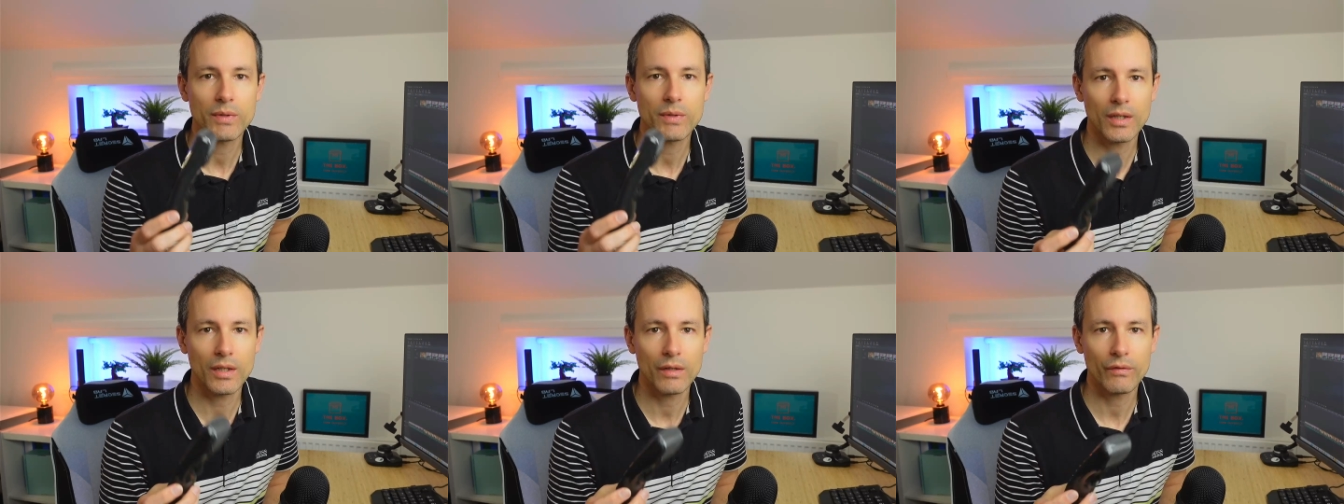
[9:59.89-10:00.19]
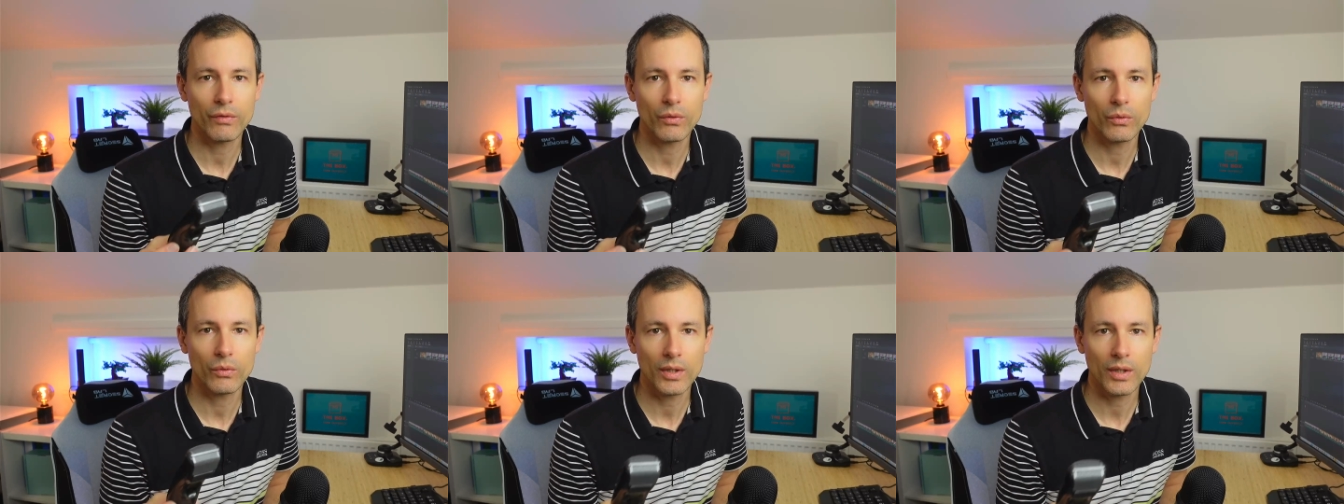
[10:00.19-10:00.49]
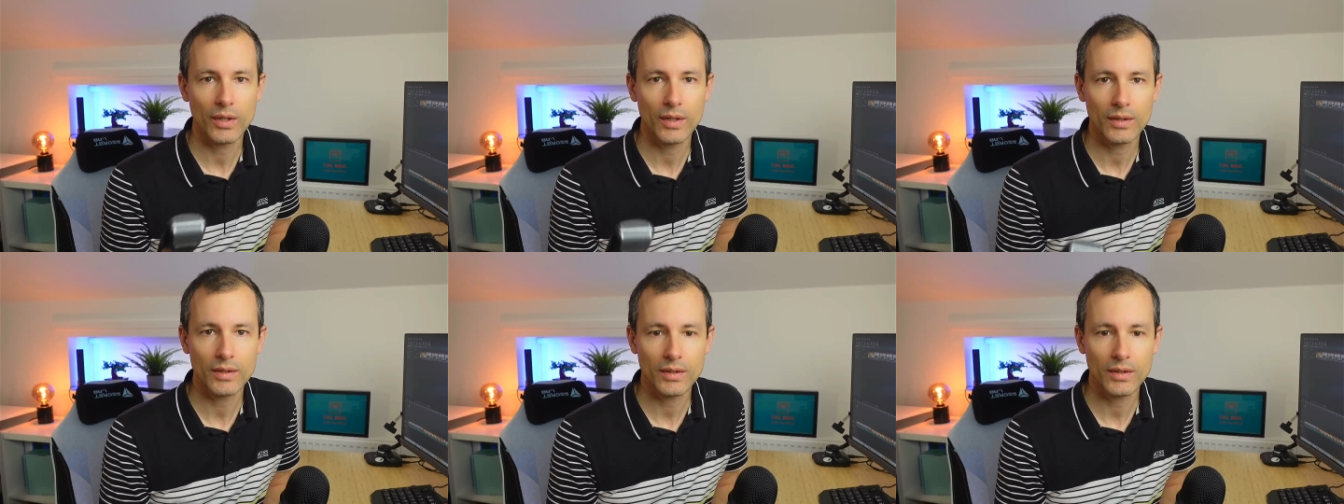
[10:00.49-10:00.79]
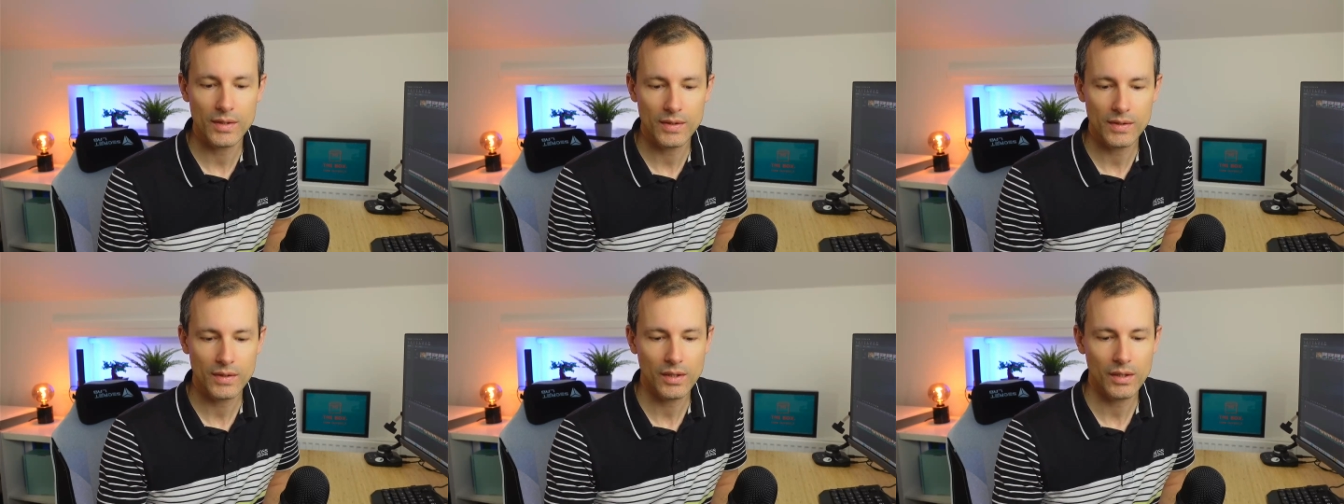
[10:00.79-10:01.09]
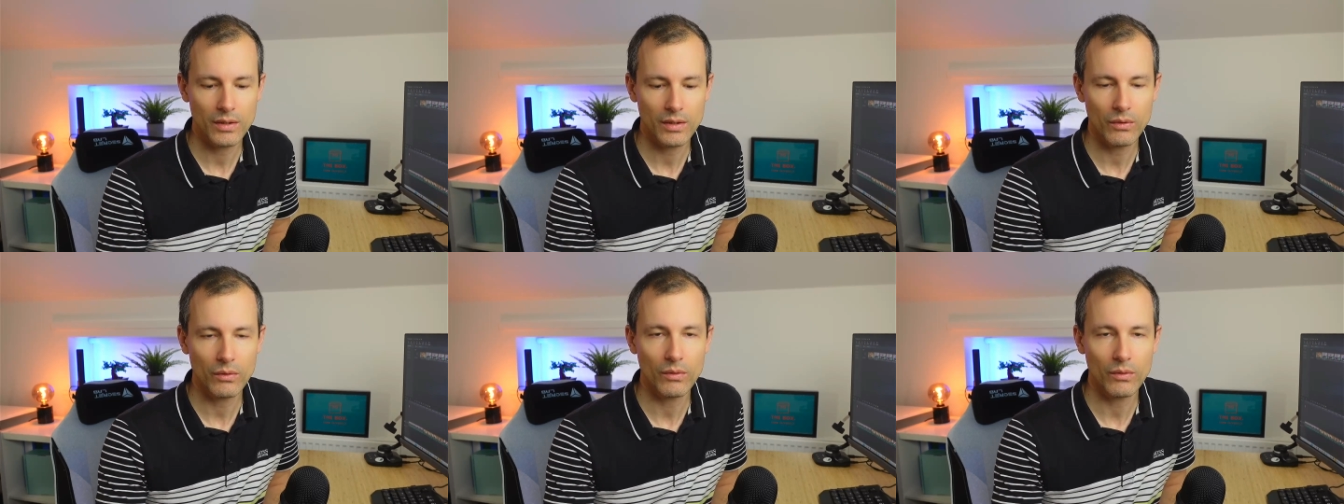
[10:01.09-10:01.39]
We kind of look at this
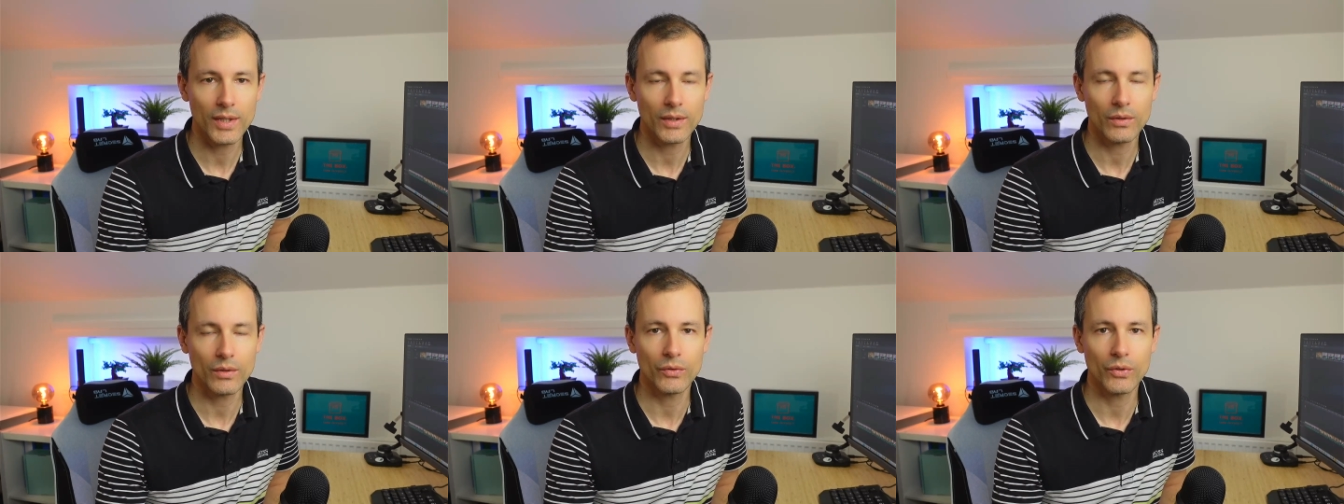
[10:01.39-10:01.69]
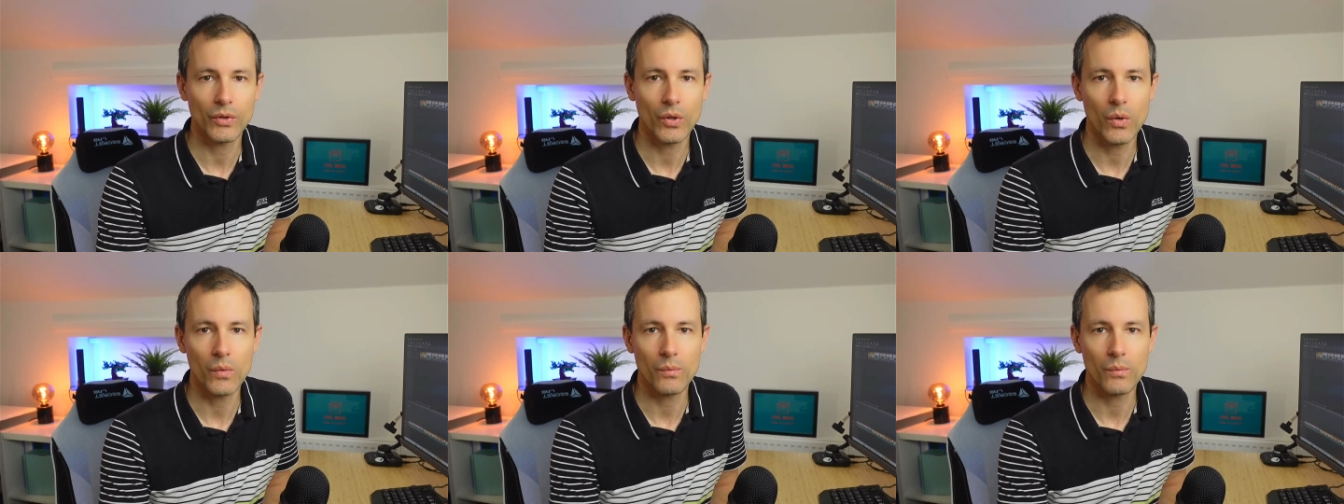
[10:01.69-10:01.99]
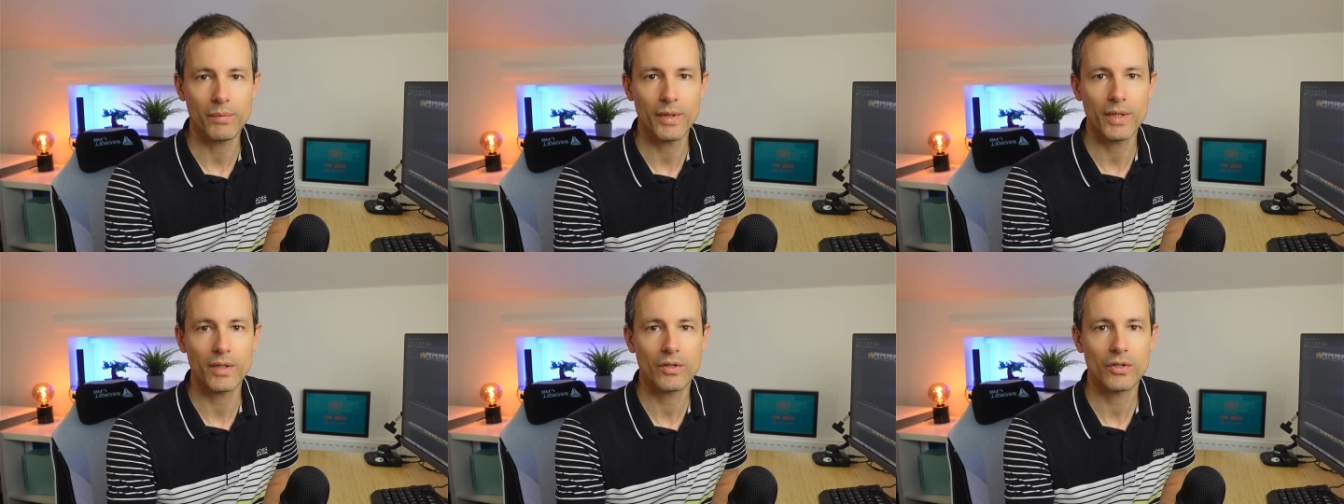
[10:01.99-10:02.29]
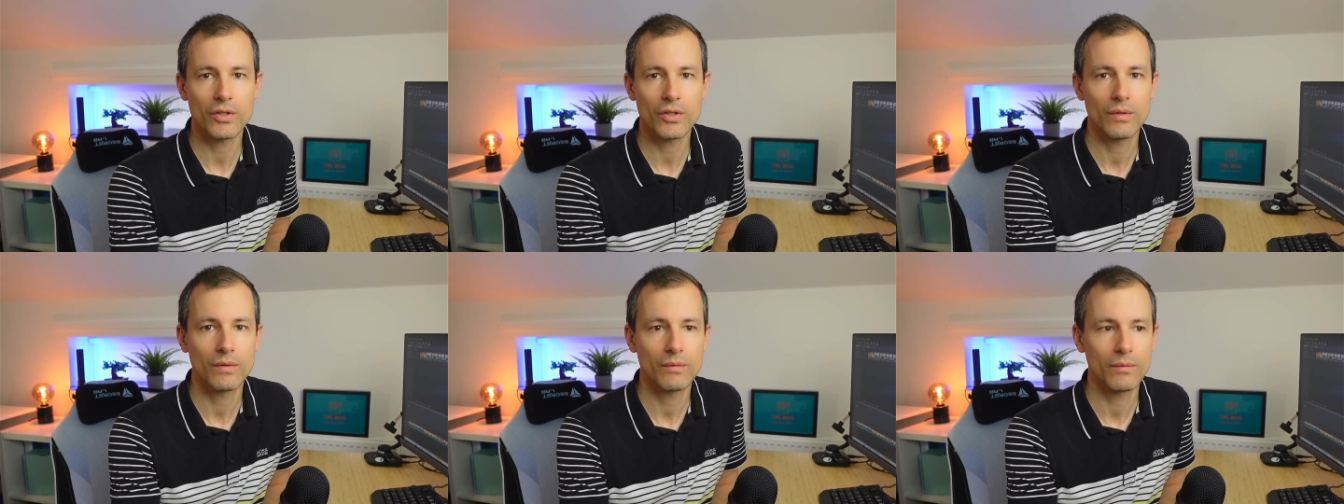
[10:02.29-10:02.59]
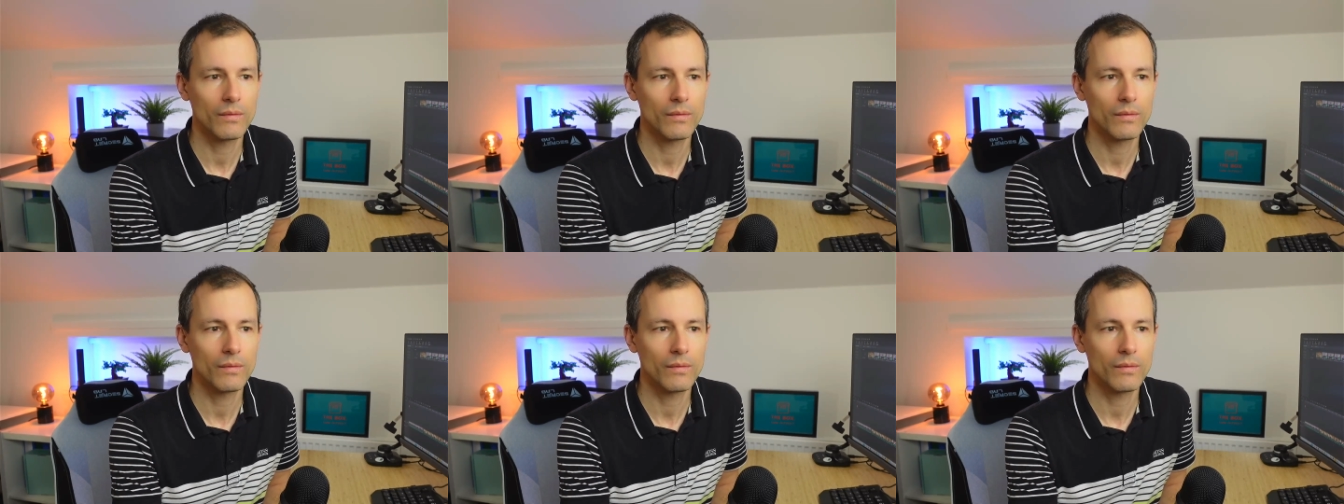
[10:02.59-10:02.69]
here right on the homepage